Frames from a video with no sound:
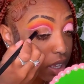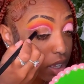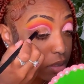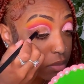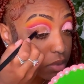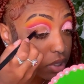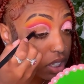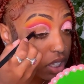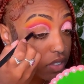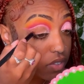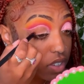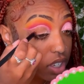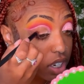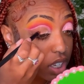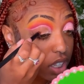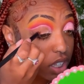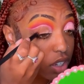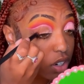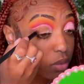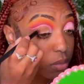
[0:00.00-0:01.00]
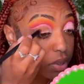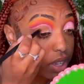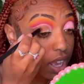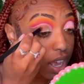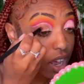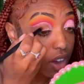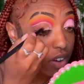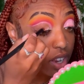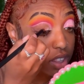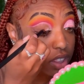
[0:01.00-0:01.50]
am leaving a little bit
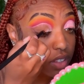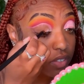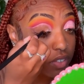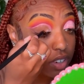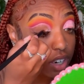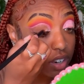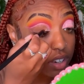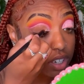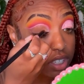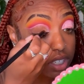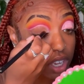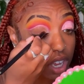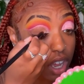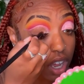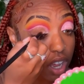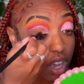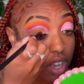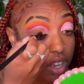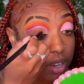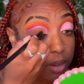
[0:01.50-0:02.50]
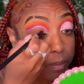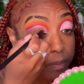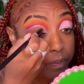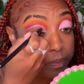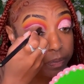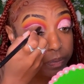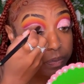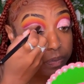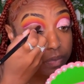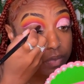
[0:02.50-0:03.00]
out at the very top.
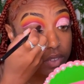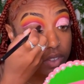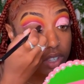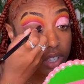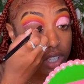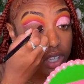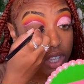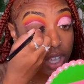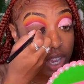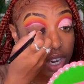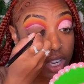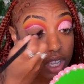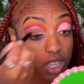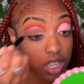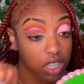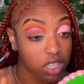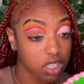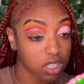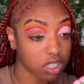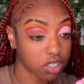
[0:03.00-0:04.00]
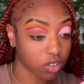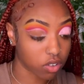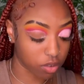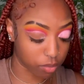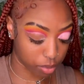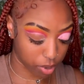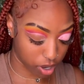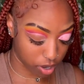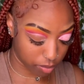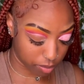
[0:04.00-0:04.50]
And that is
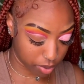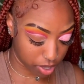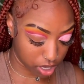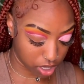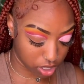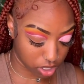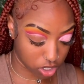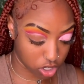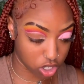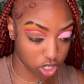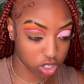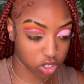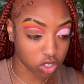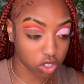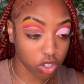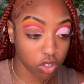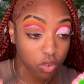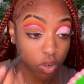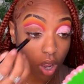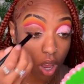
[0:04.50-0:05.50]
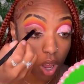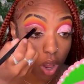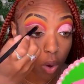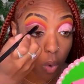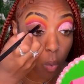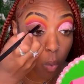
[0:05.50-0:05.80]
on purpose, just so you know.